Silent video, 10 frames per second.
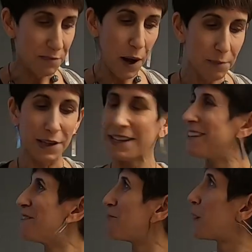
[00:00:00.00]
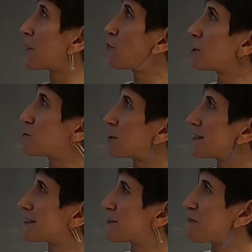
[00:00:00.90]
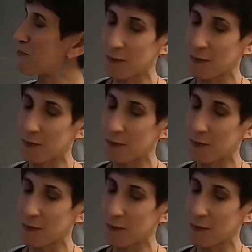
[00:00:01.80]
in public by Christians,